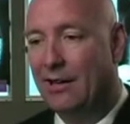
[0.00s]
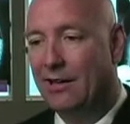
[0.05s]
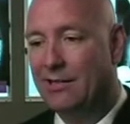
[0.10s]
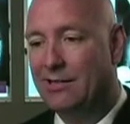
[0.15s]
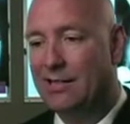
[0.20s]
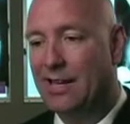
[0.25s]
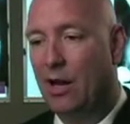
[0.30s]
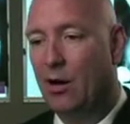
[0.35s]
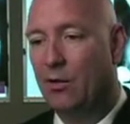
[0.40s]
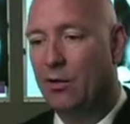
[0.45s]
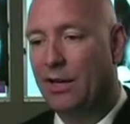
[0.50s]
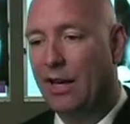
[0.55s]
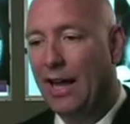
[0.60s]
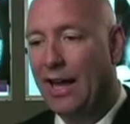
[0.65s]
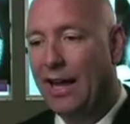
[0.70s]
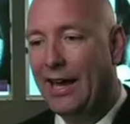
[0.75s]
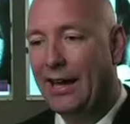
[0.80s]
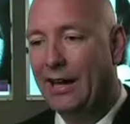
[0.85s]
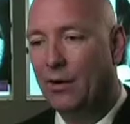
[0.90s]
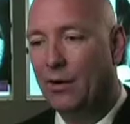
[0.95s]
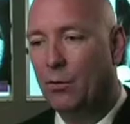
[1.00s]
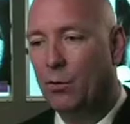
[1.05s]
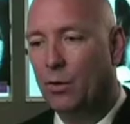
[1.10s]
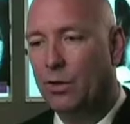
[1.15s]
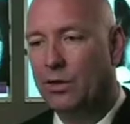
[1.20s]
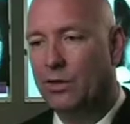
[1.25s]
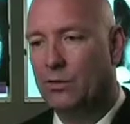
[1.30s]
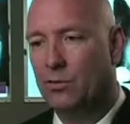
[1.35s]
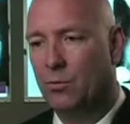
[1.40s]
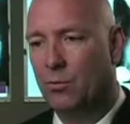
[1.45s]
Selye
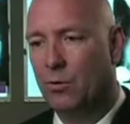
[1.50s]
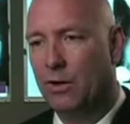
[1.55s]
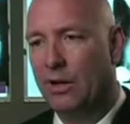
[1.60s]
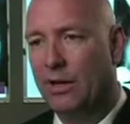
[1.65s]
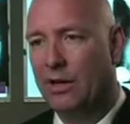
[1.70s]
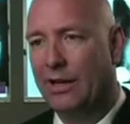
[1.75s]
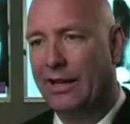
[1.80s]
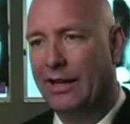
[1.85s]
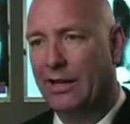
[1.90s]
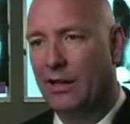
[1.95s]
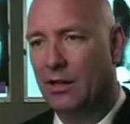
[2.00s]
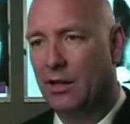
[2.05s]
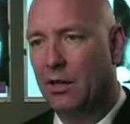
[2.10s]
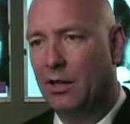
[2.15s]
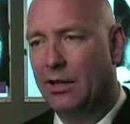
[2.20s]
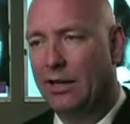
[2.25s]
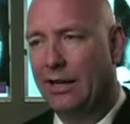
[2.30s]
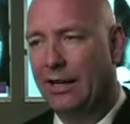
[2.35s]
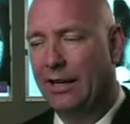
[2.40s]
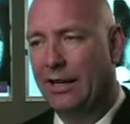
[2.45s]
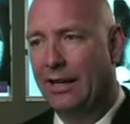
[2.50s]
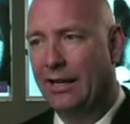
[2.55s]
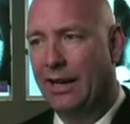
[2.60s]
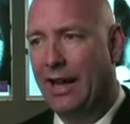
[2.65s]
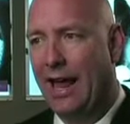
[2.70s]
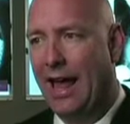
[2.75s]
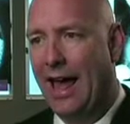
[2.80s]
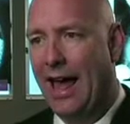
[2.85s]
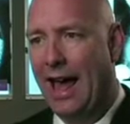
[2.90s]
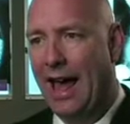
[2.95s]
was really
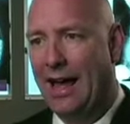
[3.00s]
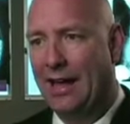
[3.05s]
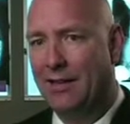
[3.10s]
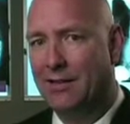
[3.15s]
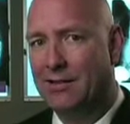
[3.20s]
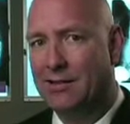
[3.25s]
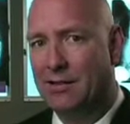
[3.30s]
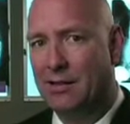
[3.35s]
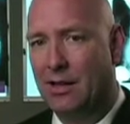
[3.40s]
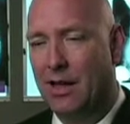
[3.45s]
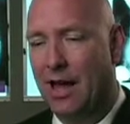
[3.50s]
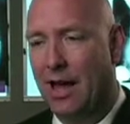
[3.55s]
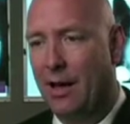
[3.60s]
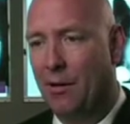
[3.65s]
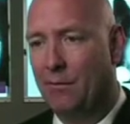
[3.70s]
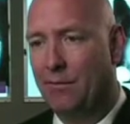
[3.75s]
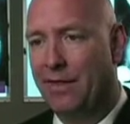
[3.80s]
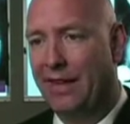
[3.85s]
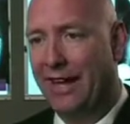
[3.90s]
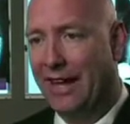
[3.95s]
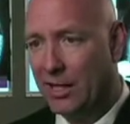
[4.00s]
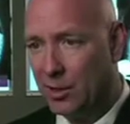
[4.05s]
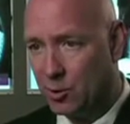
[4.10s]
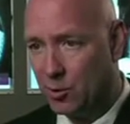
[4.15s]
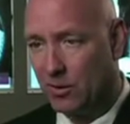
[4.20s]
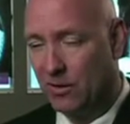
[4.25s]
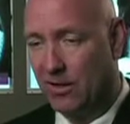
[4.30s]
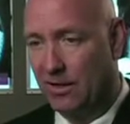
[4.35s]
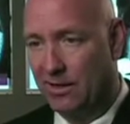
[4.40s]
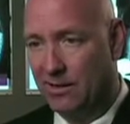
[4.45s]
looking at the
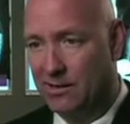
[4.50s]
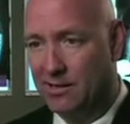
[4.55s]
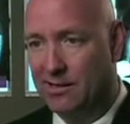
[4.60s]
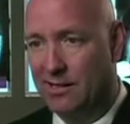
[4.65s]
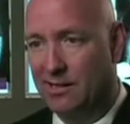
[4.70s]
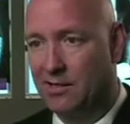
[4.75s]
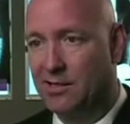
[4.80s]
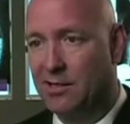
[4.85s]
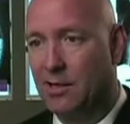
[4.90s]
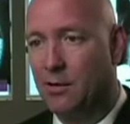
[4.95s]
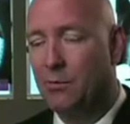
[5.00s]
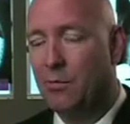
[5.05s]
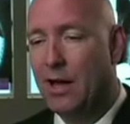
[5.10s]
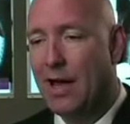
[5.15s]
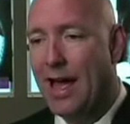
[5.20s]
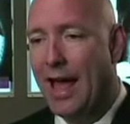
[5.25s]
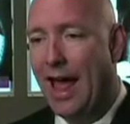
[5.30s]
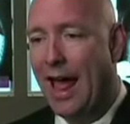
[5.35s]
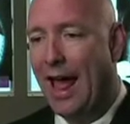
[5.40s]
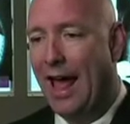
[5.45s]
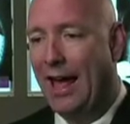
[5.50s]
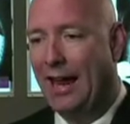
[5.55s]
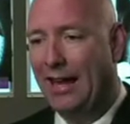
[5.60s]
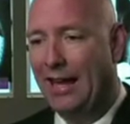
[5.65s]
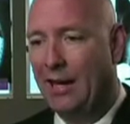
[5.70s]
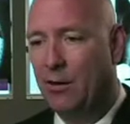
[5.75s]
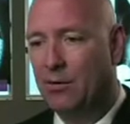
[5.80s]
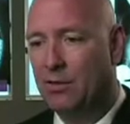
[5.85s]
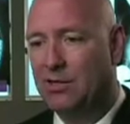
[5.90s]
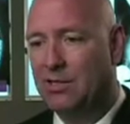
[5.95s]
endocrine system, and
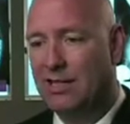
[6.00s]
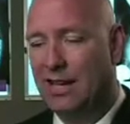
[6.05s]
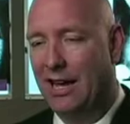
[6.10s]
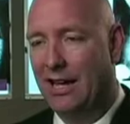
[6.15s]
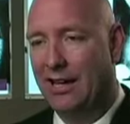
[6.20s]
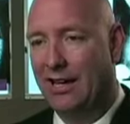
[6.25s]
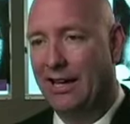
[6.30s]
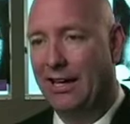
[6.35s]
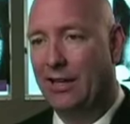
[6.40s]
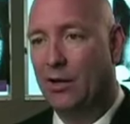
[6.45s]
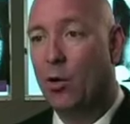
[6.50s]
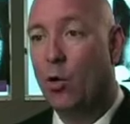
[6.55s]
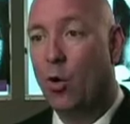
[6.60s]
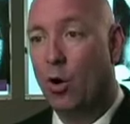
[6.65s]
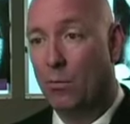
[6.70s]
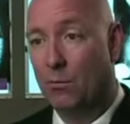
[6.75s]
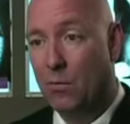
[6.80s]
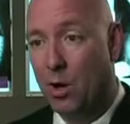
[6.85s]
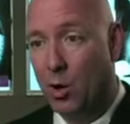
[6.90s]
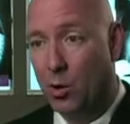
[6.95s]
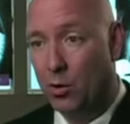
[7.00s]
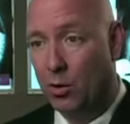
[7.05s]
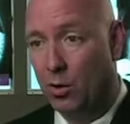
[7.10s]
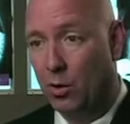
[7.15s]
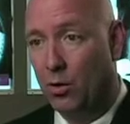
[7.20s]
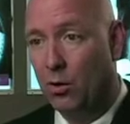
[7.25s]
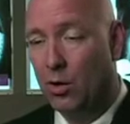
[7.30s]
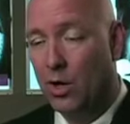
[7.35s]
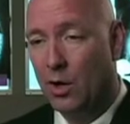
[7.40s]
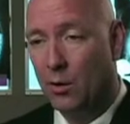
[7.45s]
he was studying
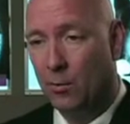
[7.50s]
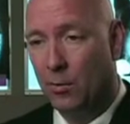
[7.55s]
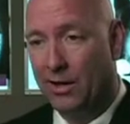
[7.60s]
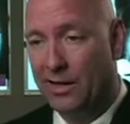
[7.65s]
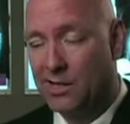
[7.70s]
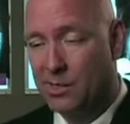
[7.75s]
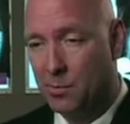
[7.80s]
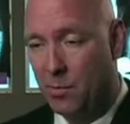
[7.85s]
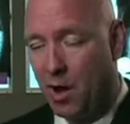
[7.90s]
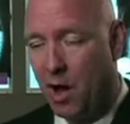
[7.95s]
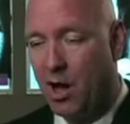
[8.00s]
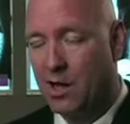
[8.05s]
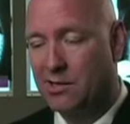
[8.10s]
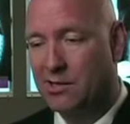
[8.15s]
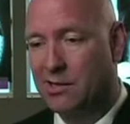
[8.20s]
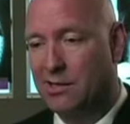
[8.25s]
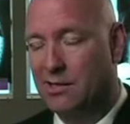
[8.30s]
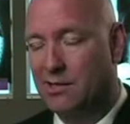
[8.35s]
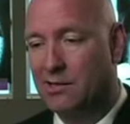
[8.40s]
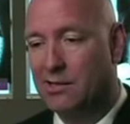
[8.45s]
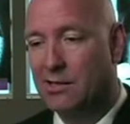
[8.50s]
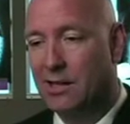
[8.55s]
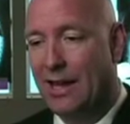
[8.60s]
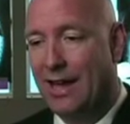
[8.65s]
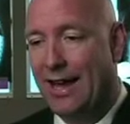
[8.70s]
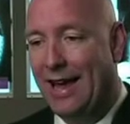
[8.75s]
hormonal responses.